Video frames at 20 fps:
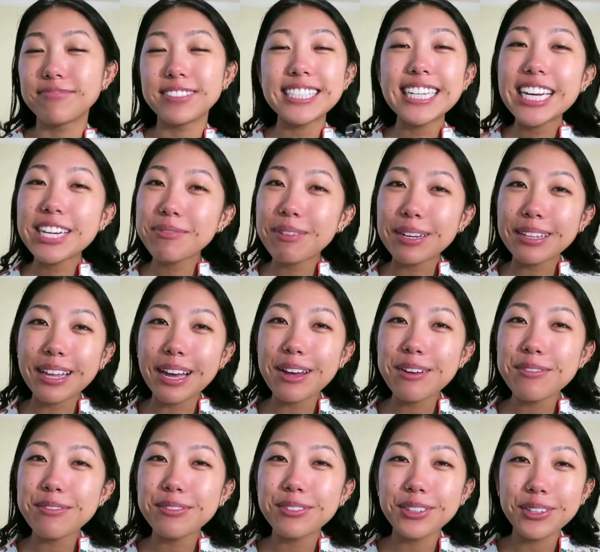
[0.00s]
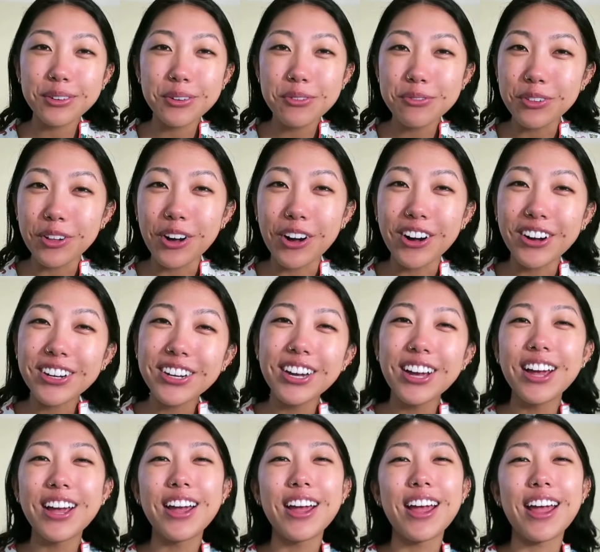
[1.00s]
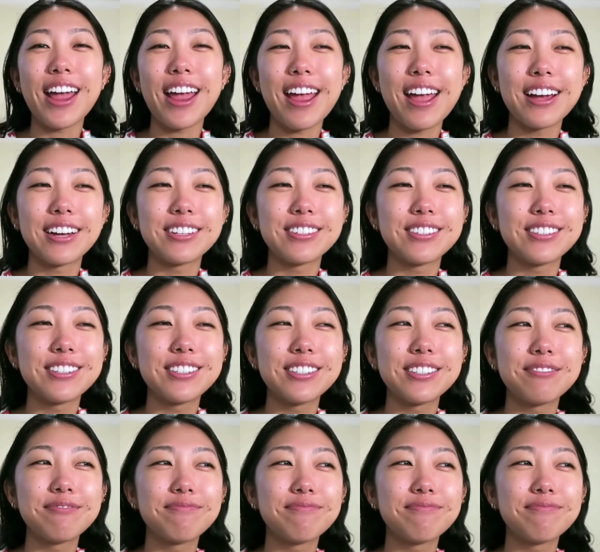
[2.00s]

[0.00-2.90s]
day in my life little vlog and